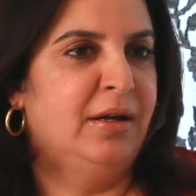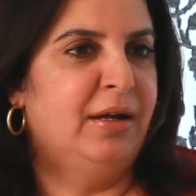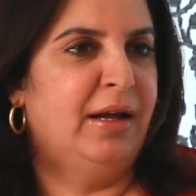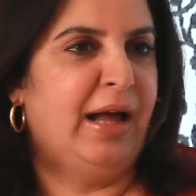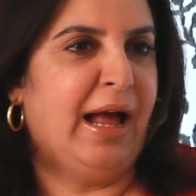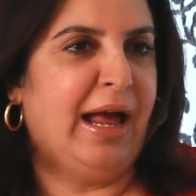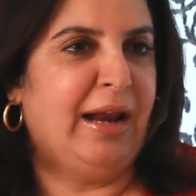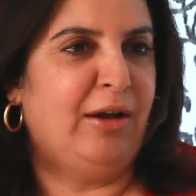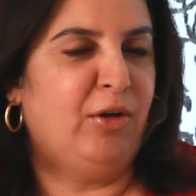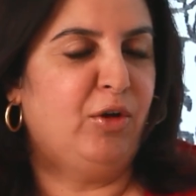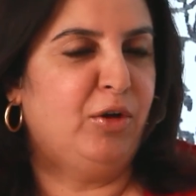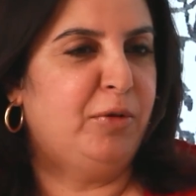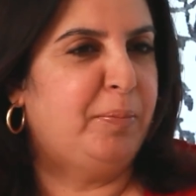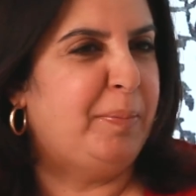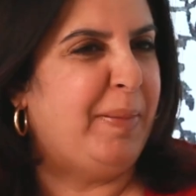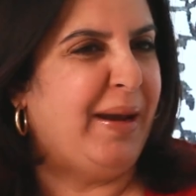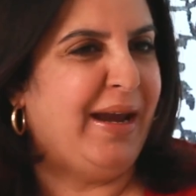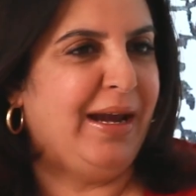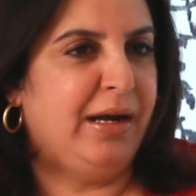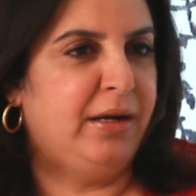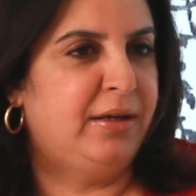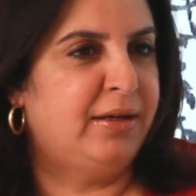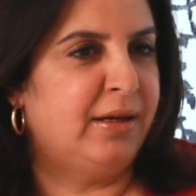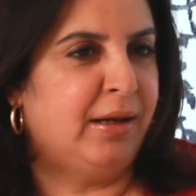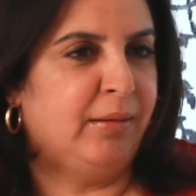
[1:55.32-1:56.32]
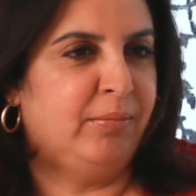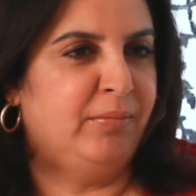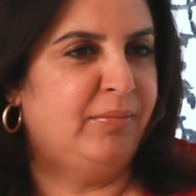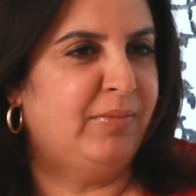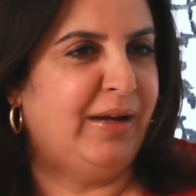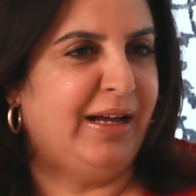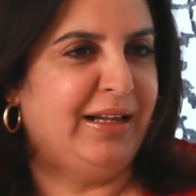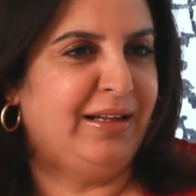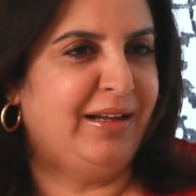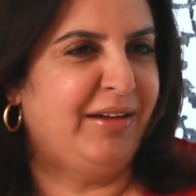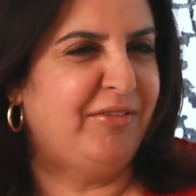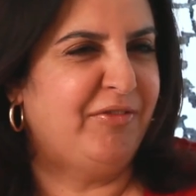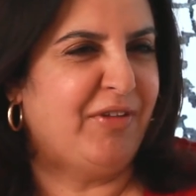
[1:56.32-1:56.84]
and I was paid some,
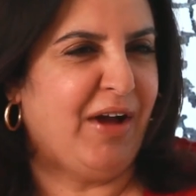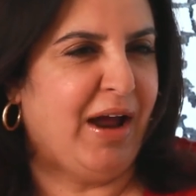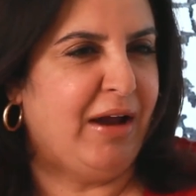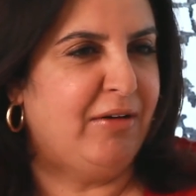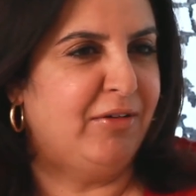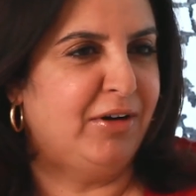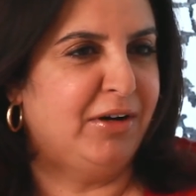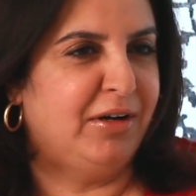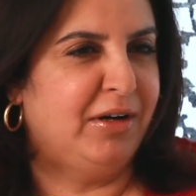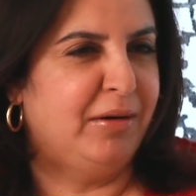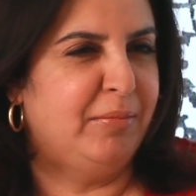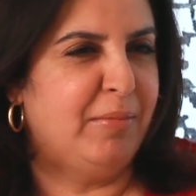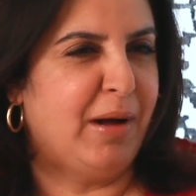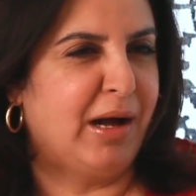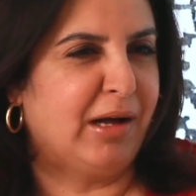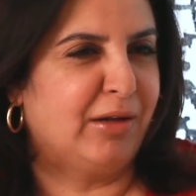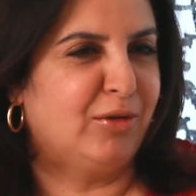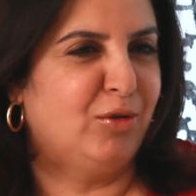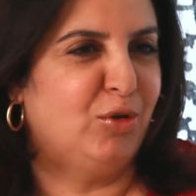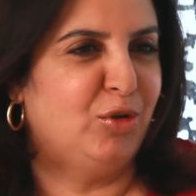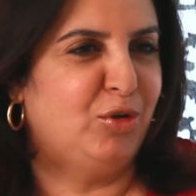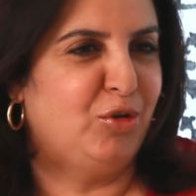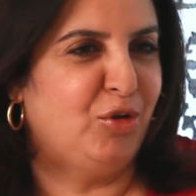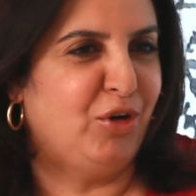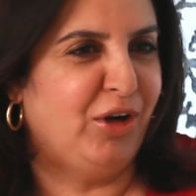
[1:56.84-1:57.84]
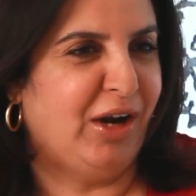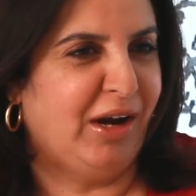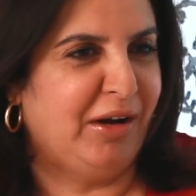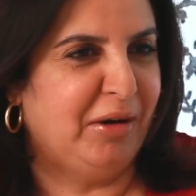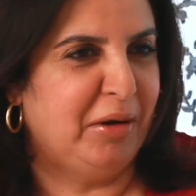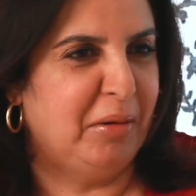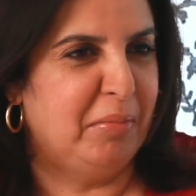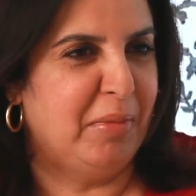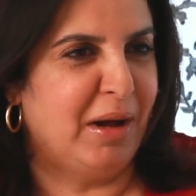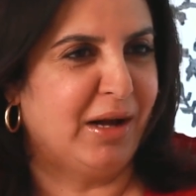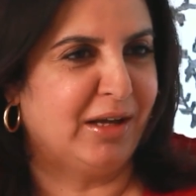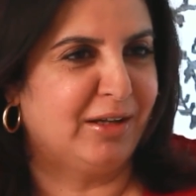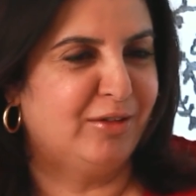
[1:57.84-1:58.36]
I think, $500 or
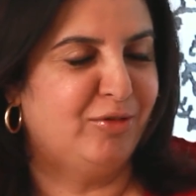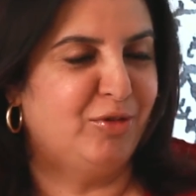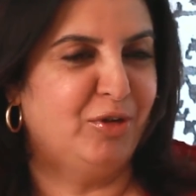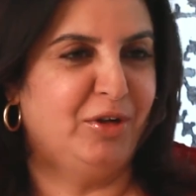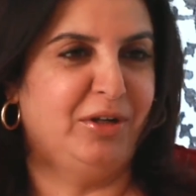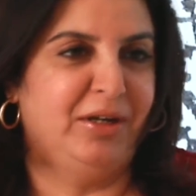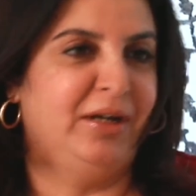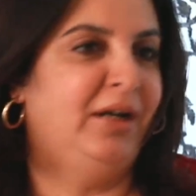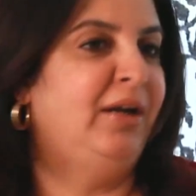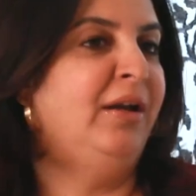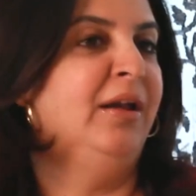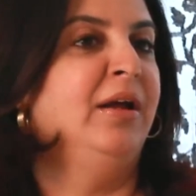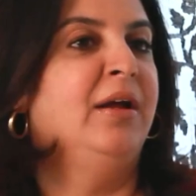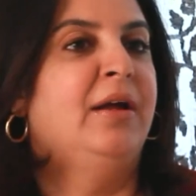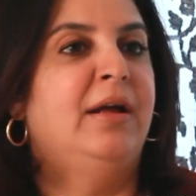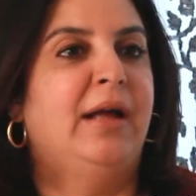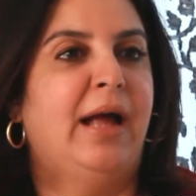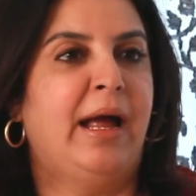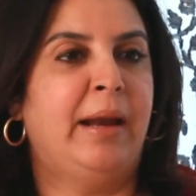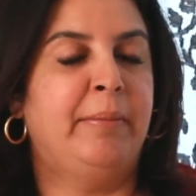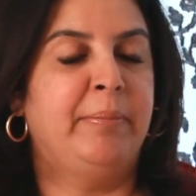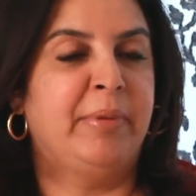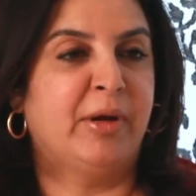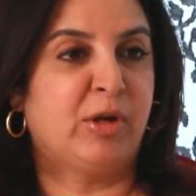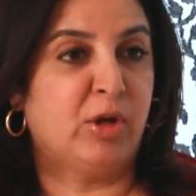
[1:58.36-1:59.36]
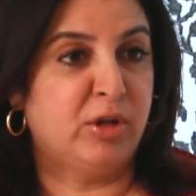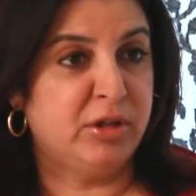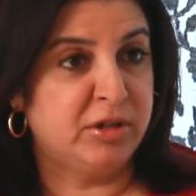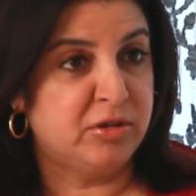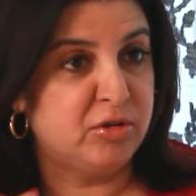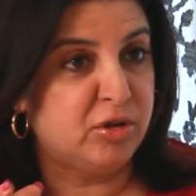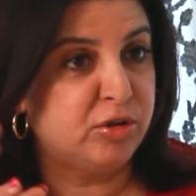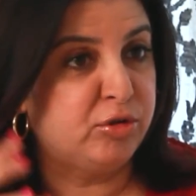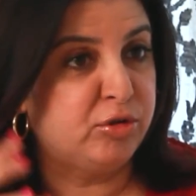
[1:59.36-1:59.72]
$300 for it. And because it was